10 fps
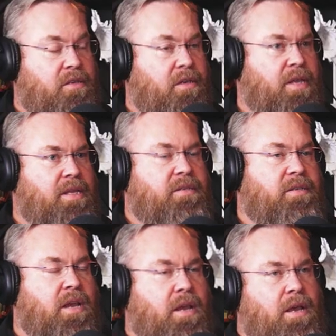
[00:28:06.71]
So
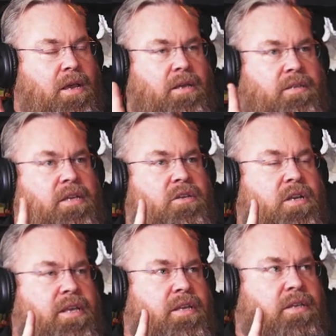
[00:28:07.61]
that's
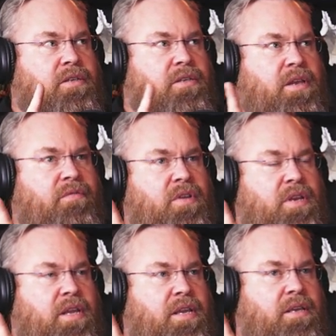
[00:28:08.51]
essentially
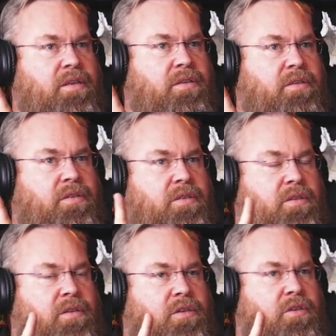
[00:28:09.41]
seven years,